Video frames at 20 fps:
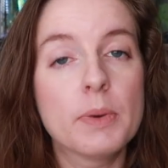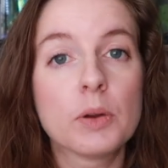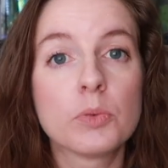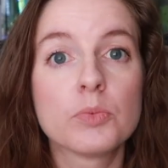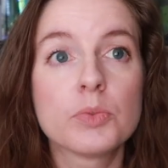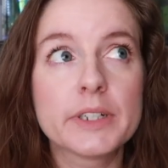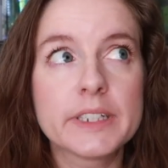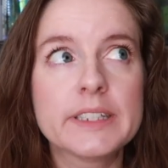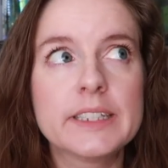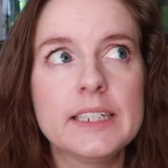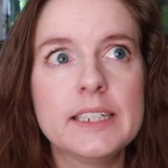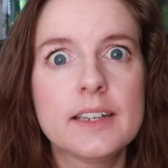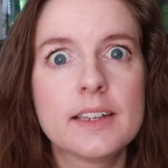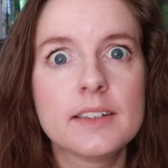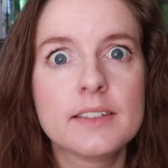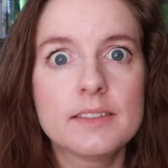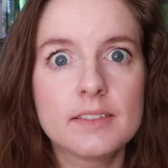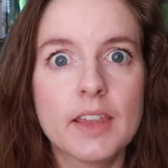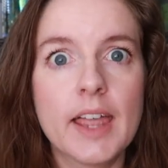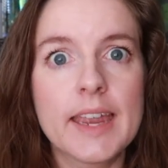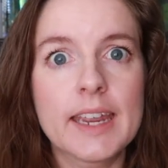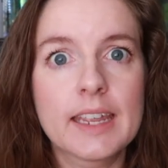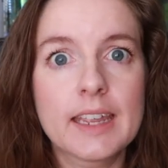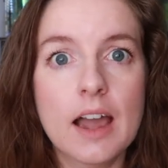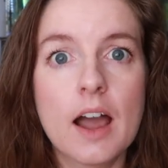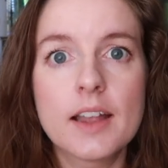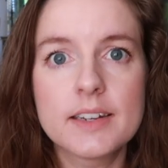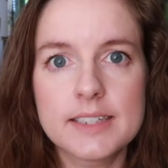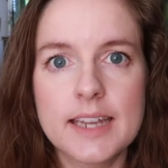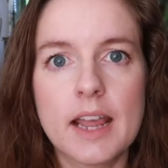but really like
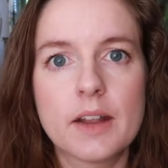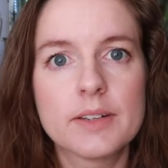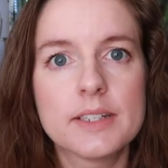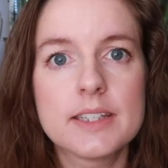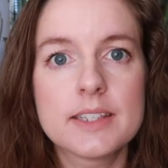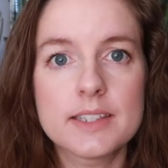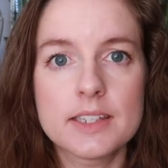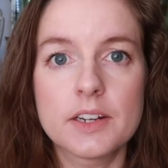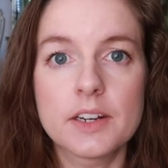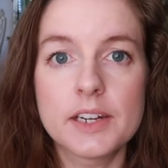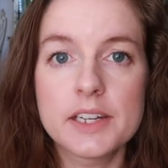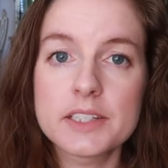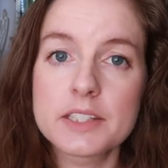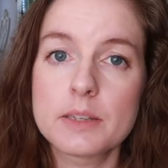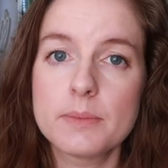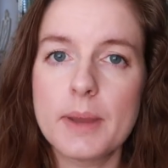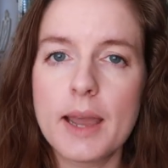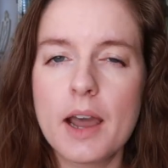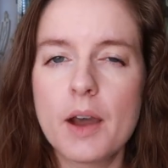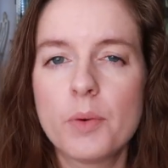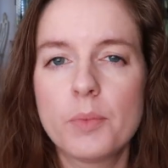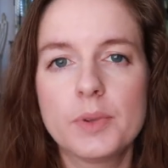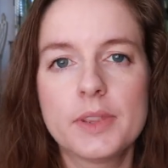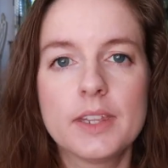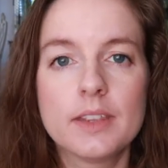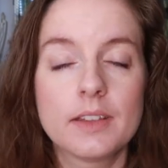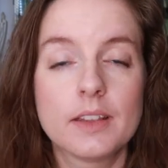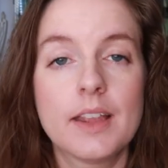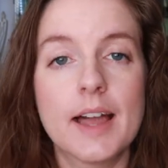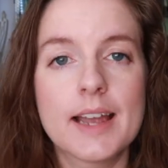got down and serious about
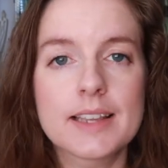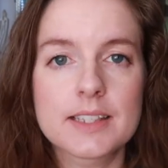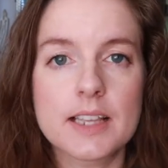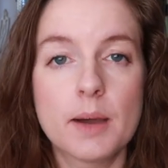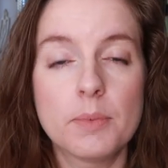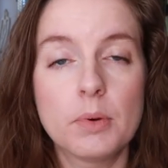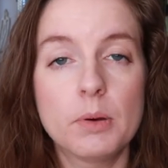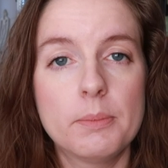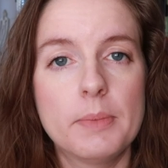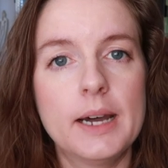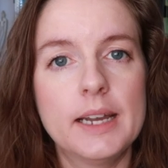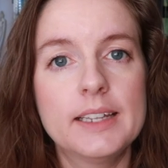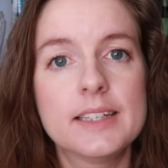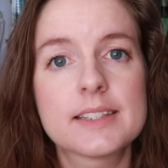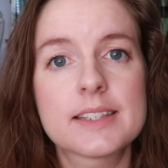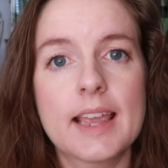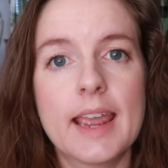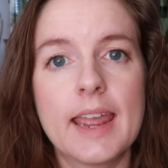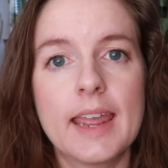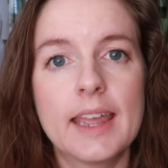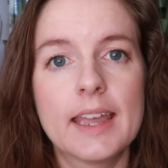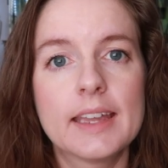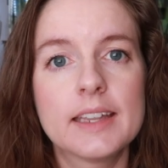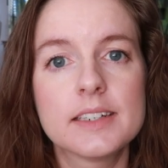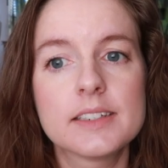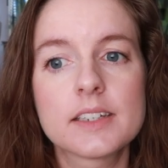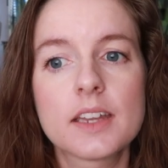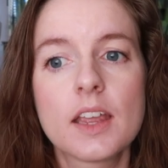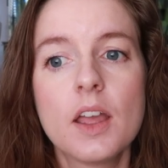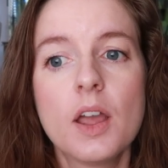within the last couple months.
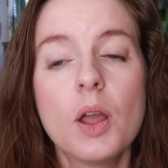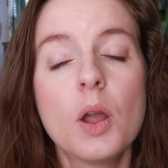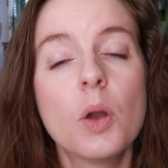And